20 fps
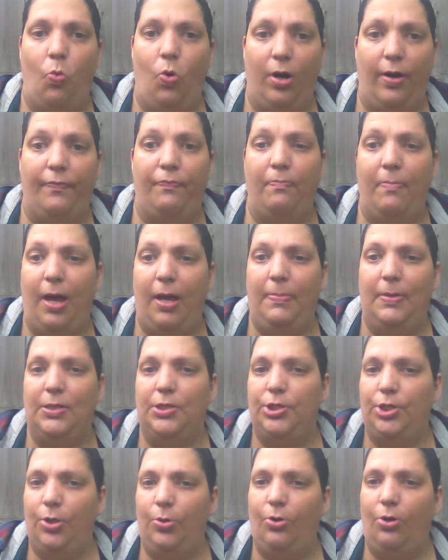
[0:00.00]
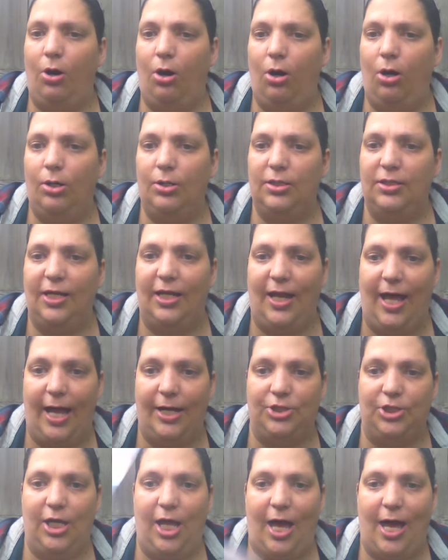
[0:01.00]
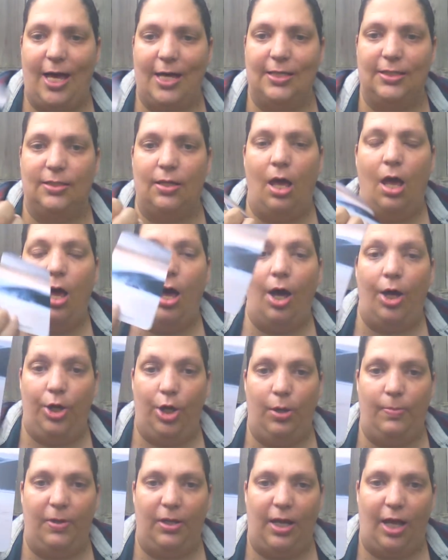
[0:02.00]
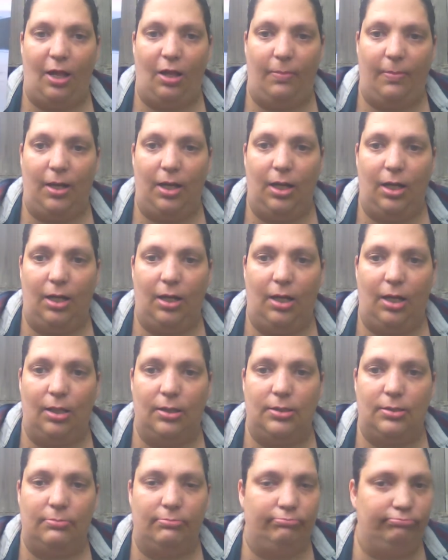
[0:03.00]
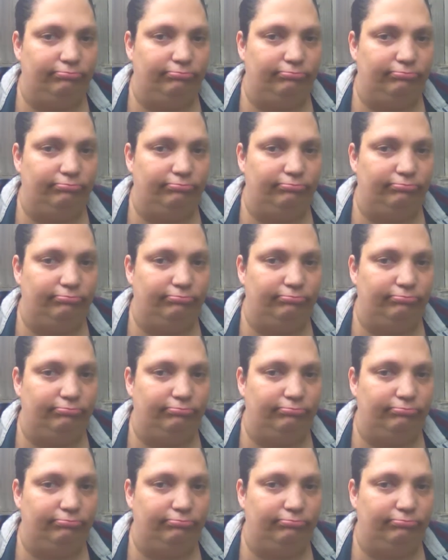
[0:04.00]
of maybe 2 cards that actually has a human element in it.